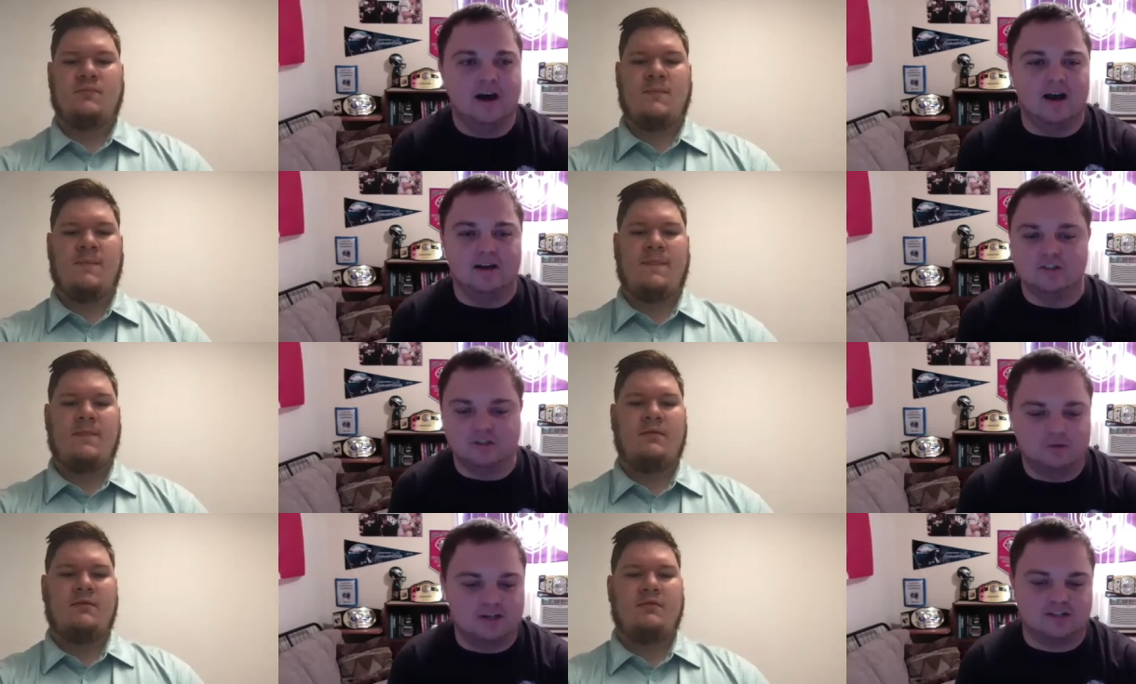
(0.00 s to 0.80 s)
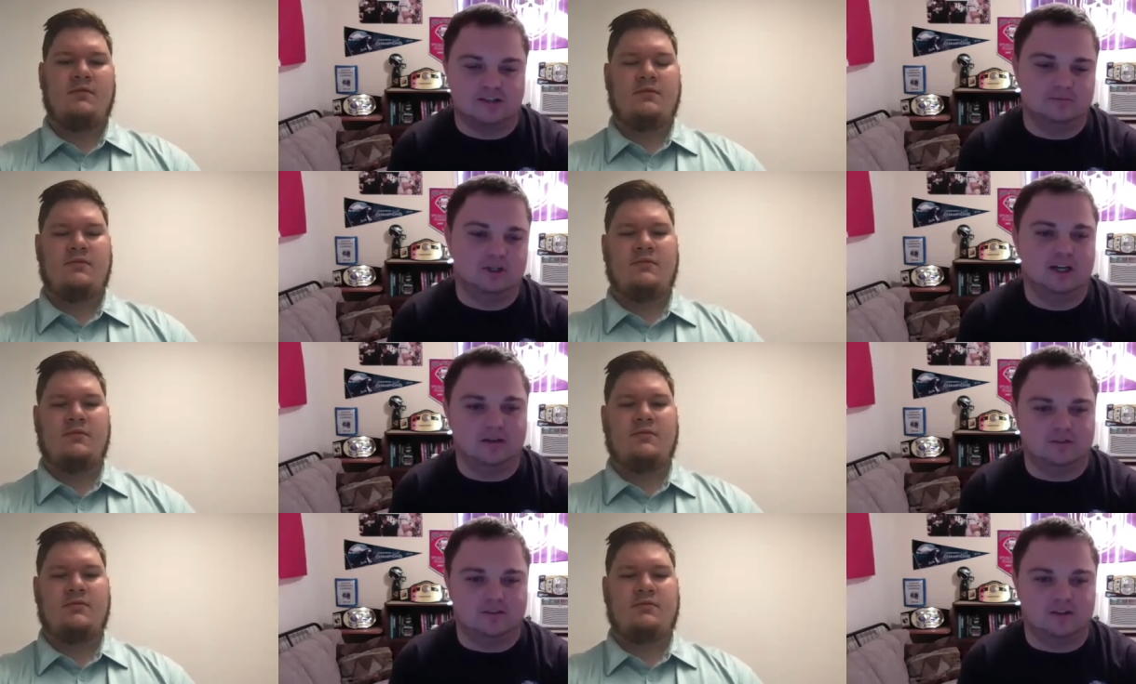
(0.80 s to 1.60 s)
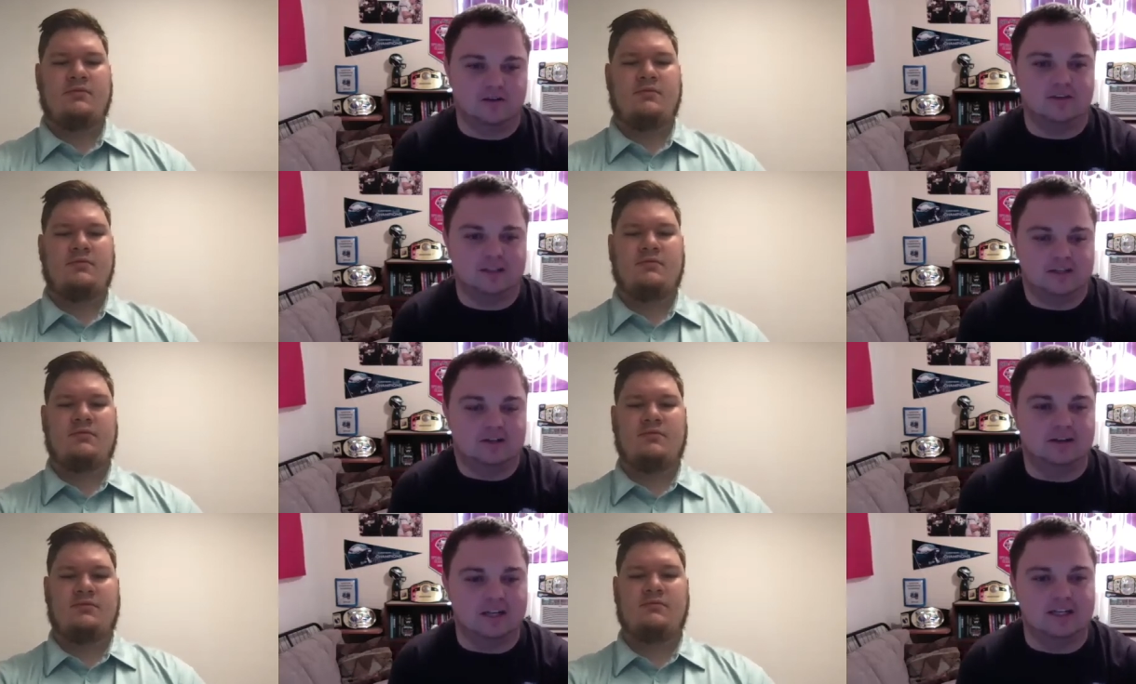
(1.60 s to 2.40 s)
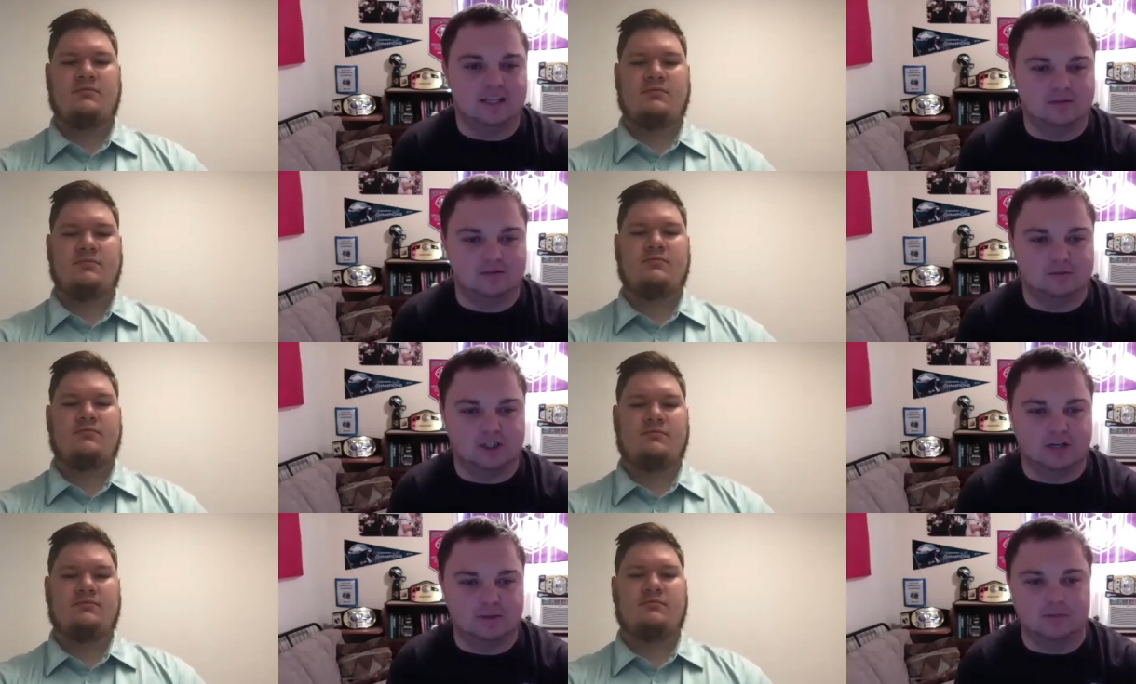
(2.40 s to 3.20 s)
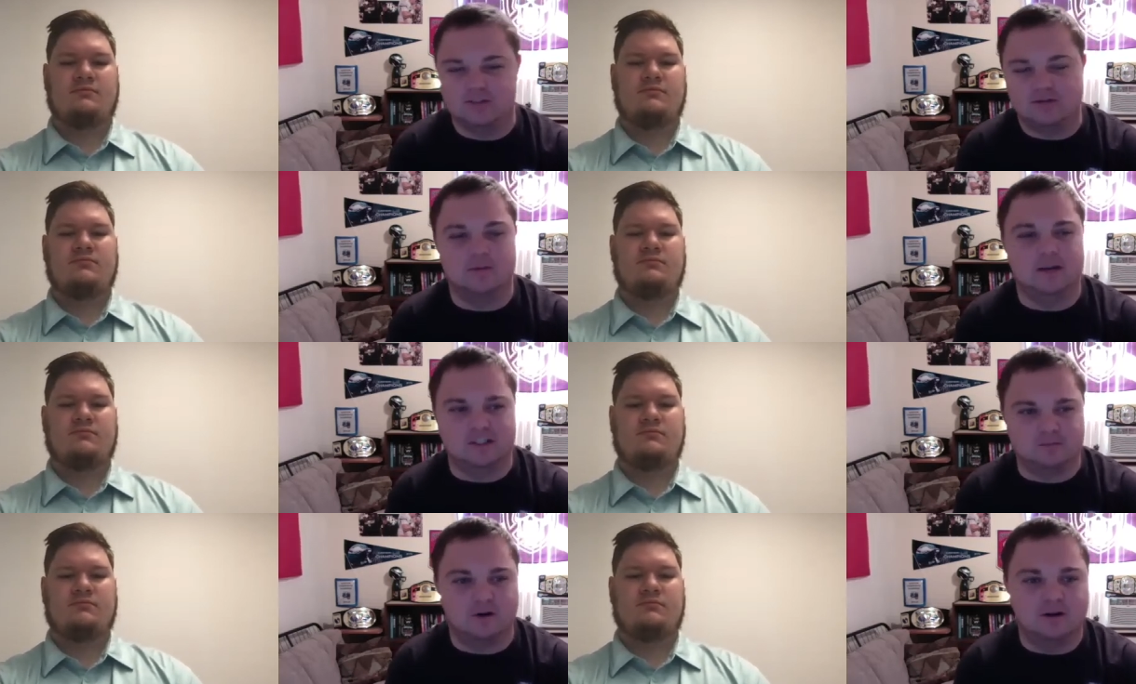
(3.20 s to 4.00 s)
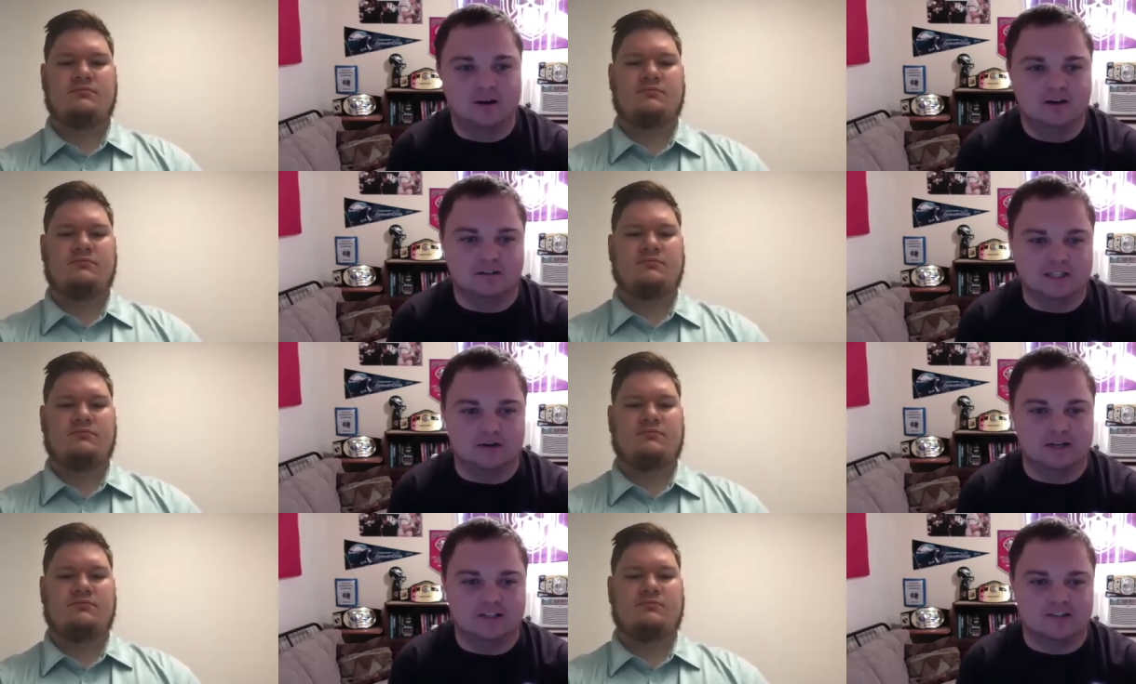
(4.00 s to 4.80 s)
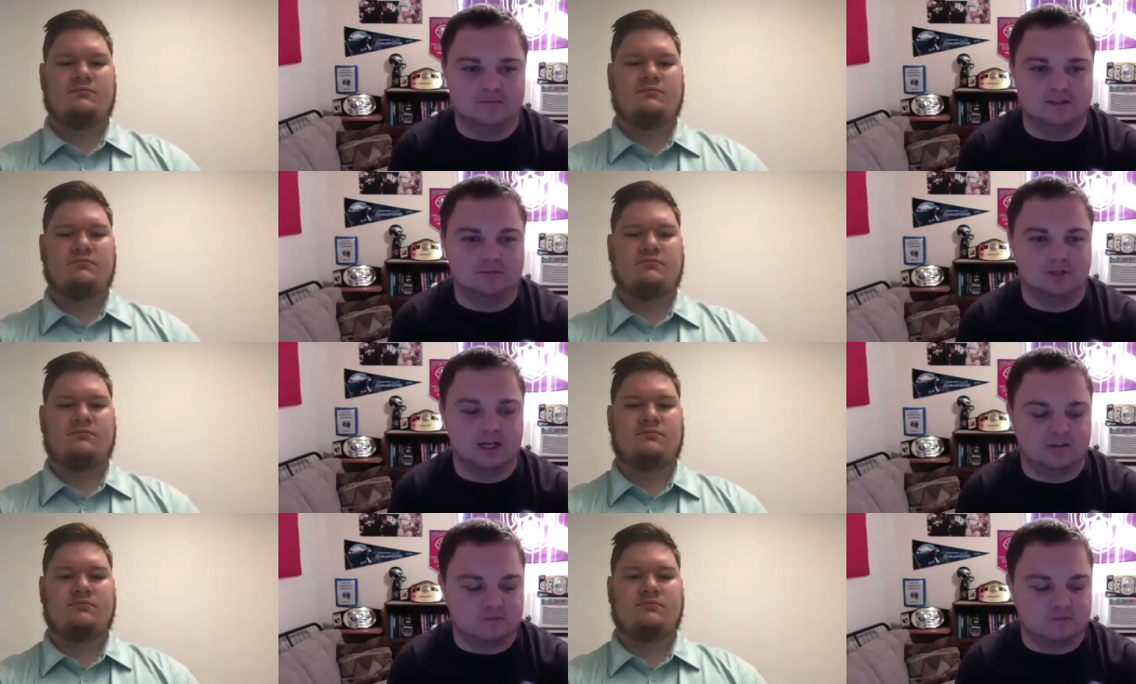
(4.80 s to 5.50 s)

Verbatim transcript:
Speaker 1: I usually watch like playoffs and stuff. I think you get that from a lot of people. Same with baseball, you know, heat stuff in the playoffs.